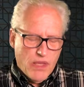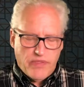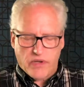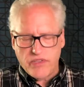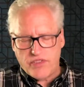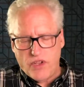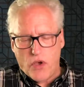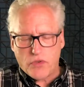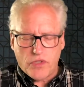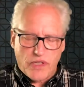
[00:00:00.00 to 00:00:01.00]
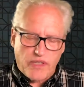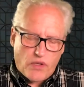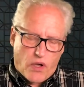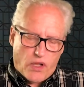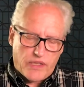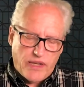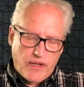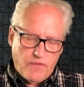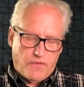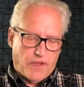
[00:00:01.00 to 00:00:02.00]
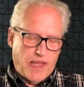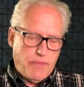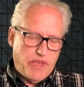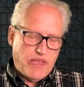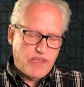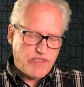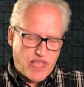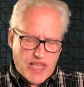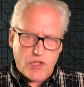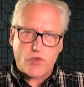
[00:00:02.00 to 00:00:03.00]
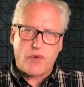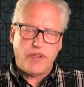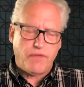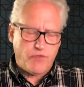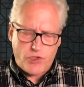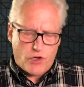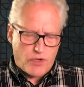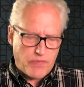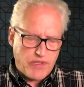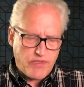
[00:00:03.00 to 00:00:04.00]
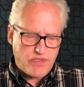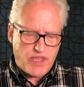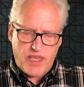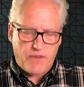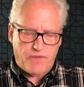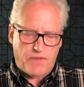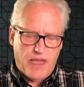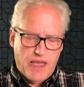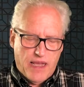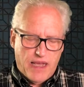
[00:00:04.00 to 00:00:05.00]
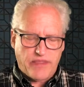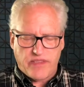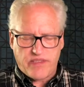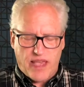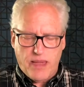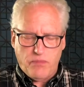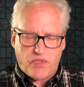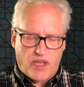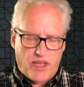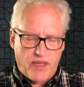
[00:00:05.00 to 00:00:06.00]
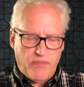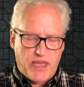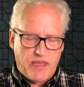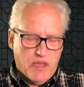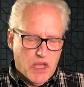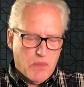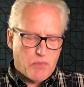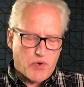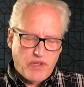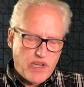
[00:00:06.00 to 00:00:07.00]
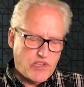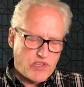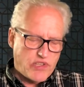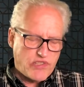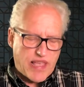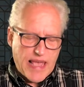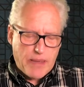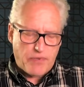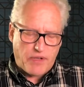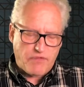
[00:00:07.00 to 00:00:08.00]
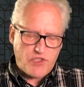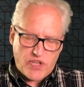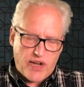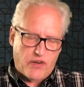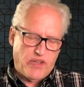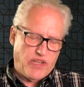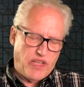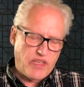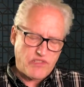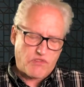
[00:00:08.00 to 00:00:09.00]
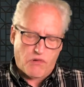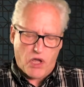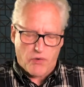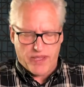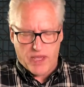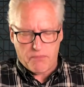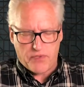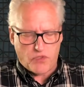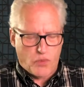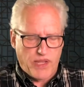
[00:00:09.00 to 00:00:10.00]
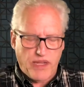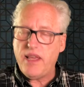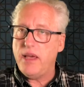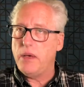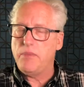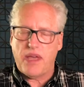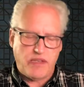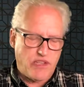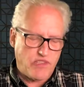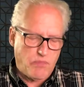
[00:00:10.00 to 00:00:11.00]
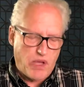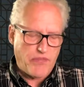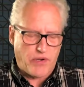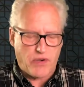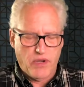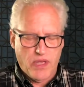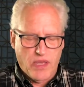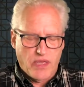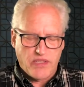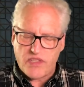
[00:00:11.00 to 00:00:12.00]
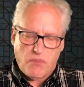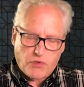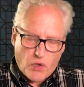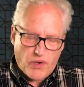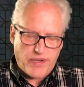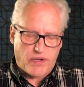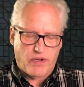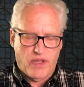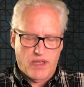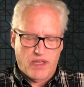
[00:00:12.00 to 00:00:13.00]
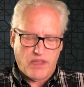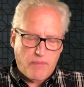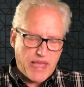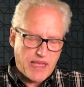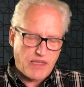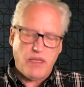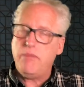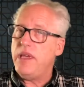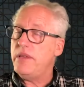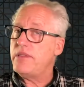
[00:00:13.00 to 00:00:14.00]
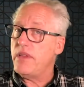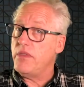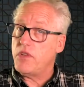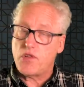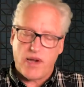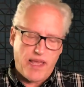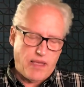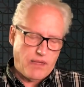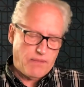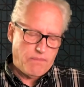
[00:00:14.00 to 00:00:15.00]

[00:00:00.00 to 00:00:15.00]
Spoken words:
There is no good at all in inflaming his hatred of Germans if, at the same time, a pernicious habit of charity is growing up between him and his mother, his employer, and the man he meets in the train.